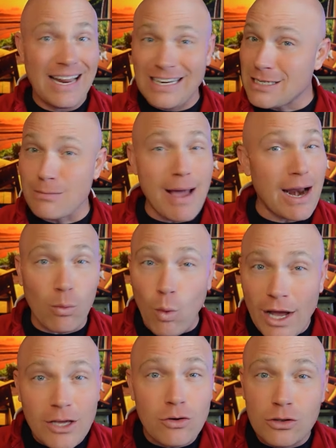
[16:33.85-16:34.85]
Doesn't matter
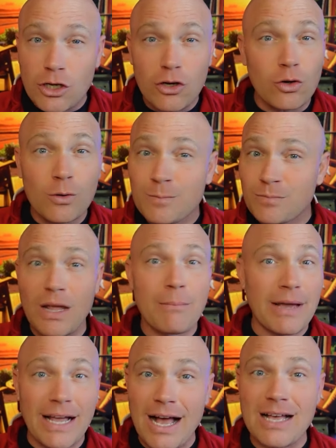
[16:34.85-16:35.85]
what you do
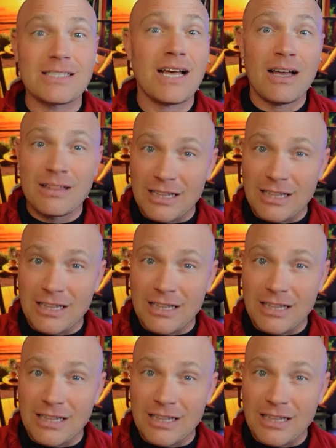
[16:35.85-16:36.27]
because